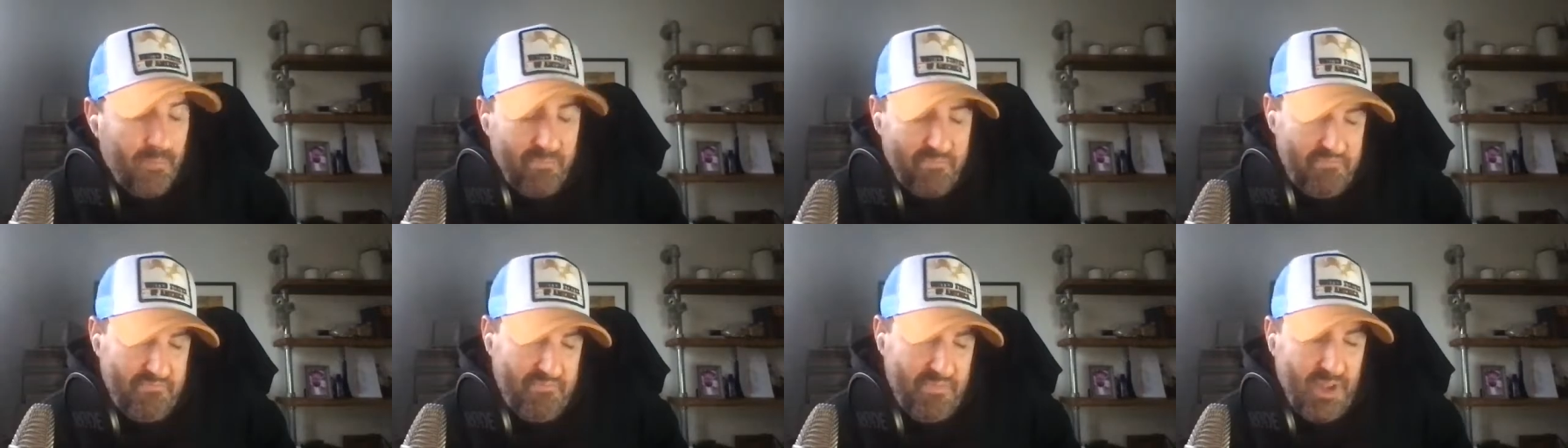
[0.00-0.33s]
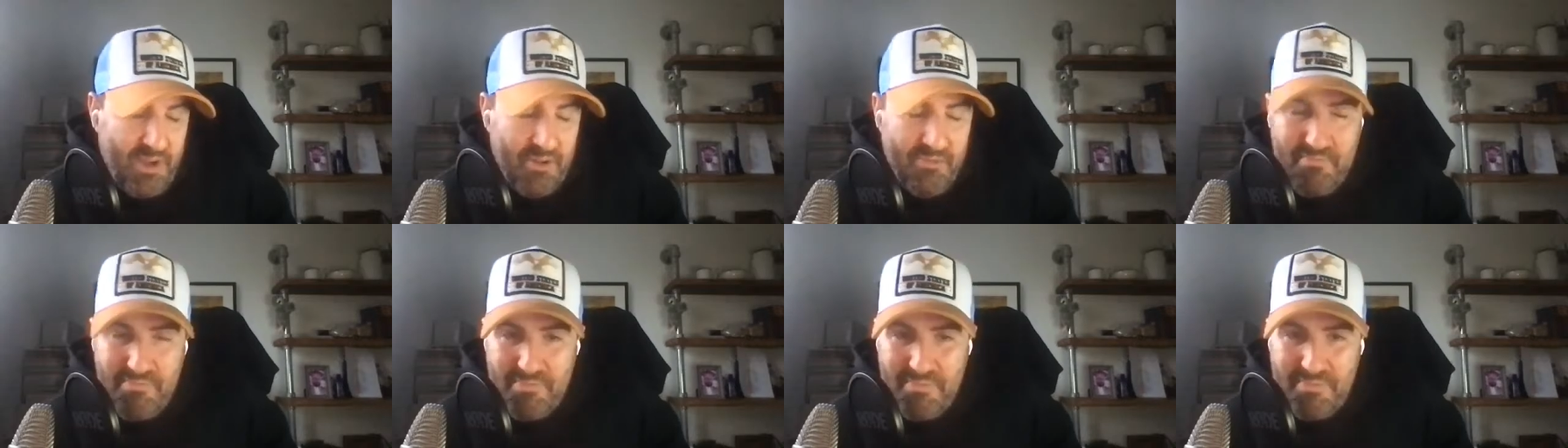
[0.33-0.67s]
But
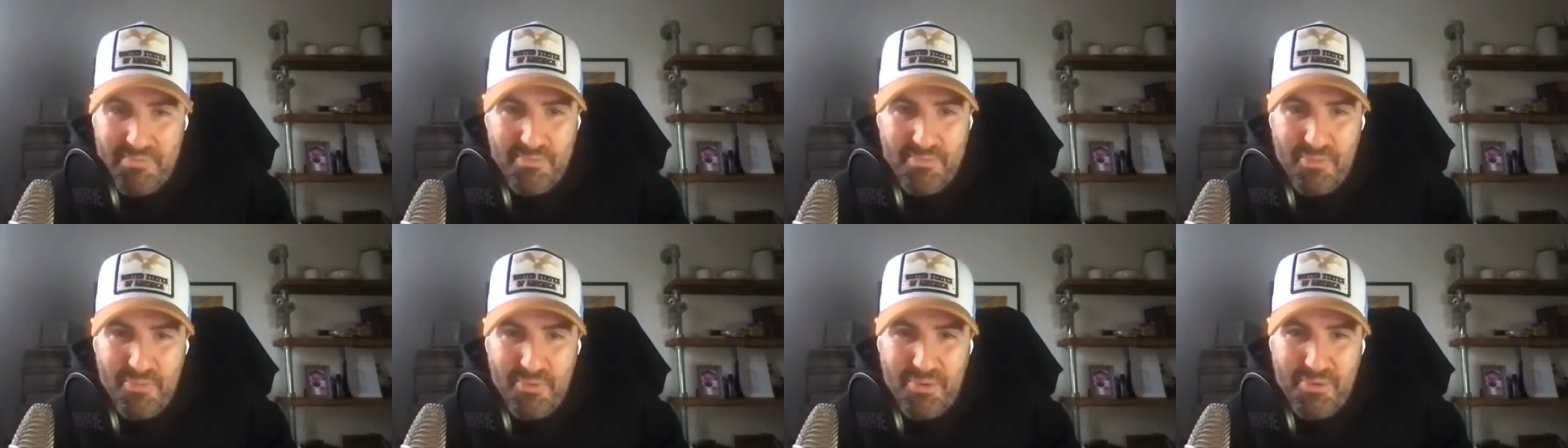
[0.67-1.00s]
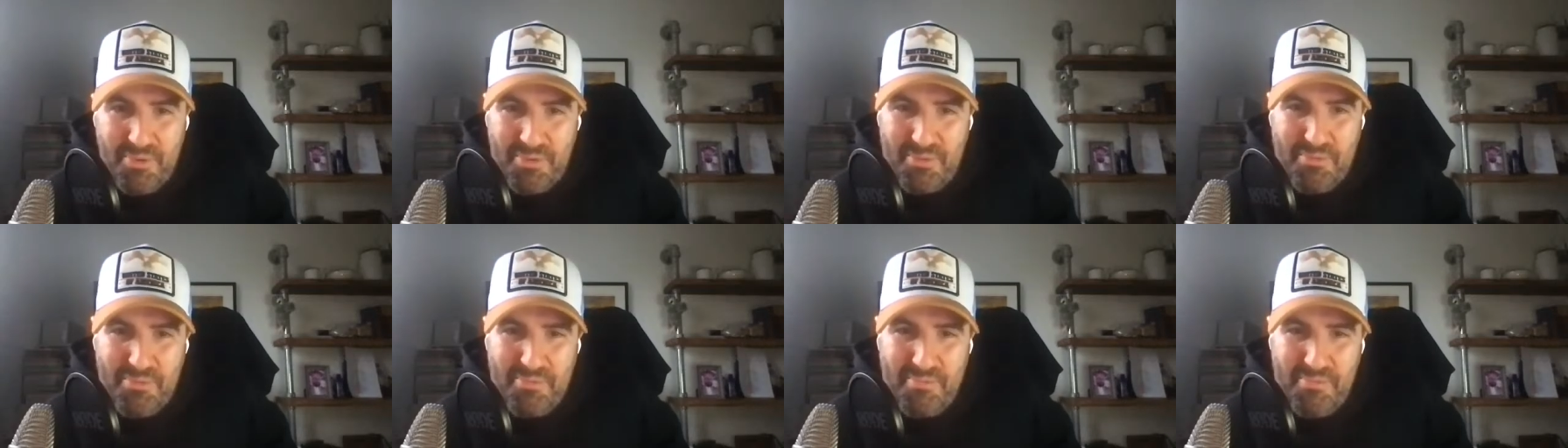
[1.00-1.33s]

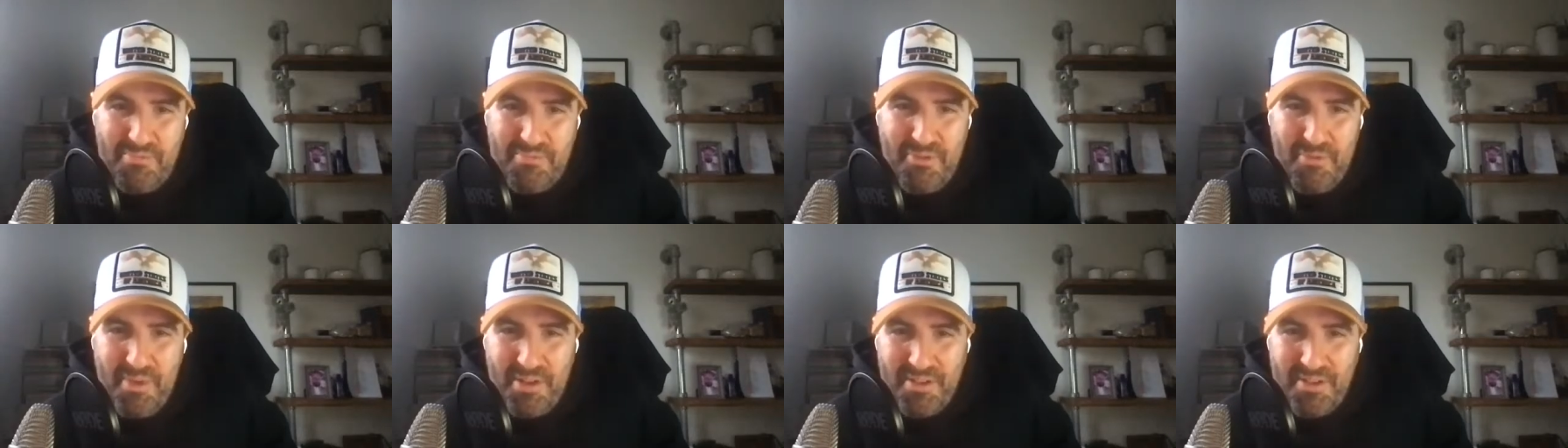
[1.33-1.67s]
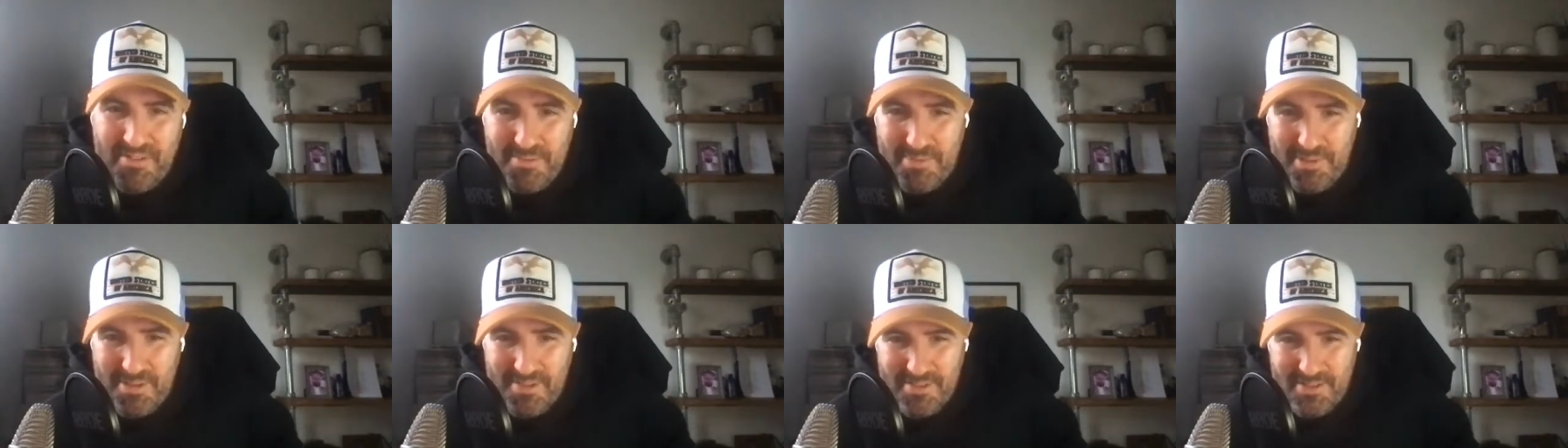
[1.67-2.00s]

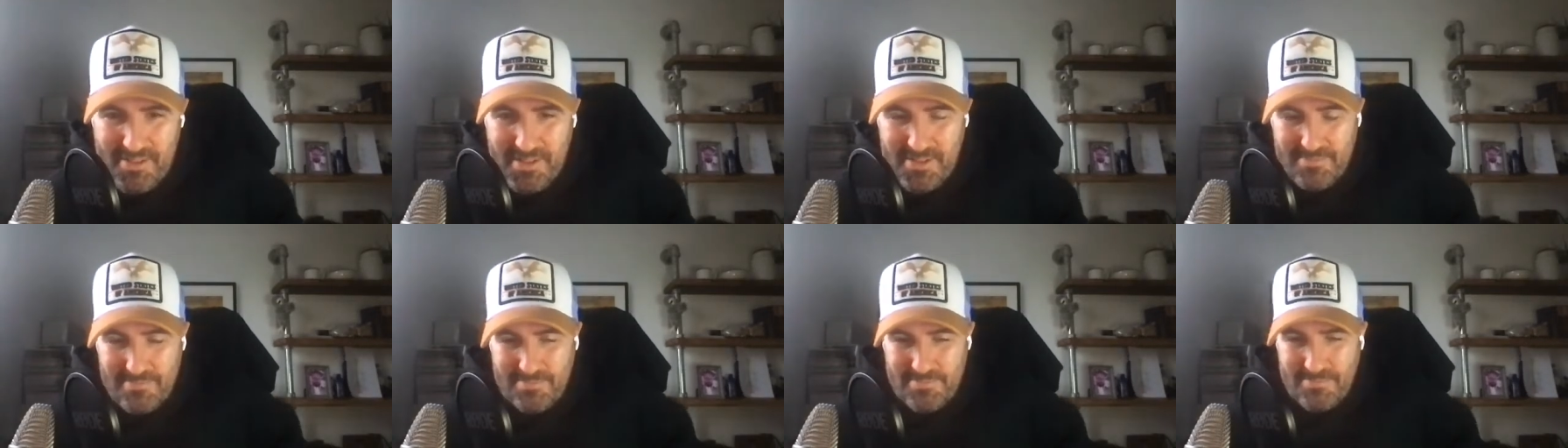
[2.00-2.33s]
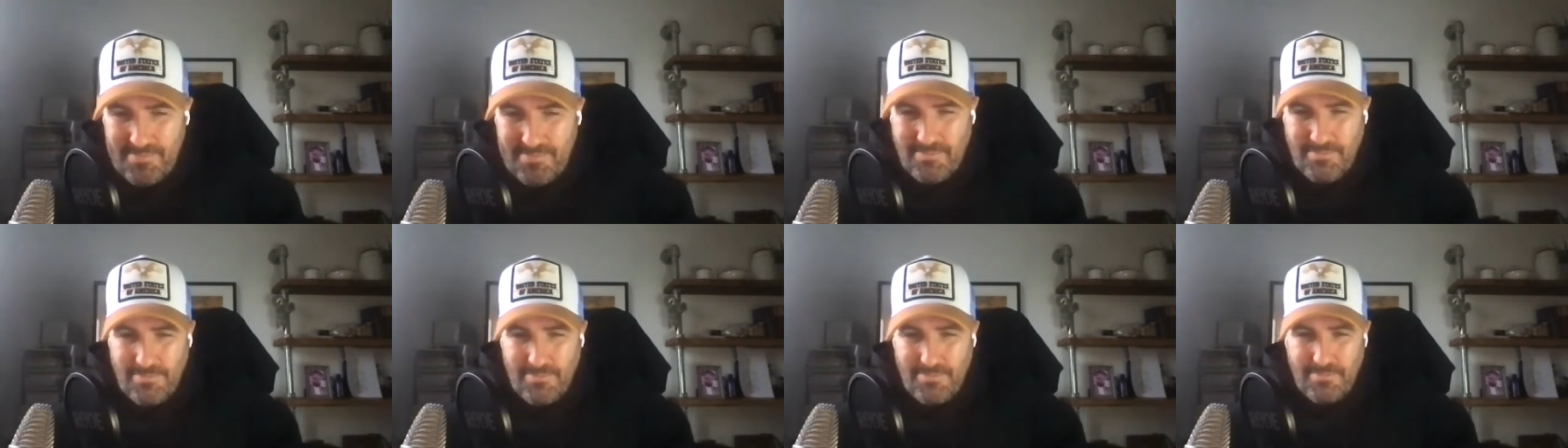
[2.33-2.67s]
remains to be
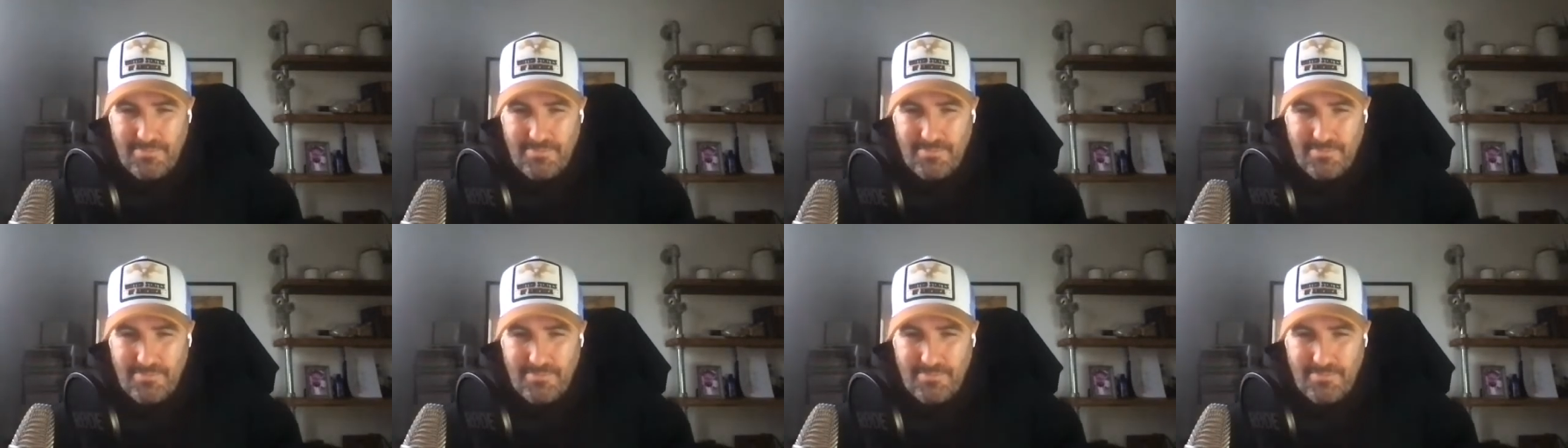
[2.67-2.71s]
seen.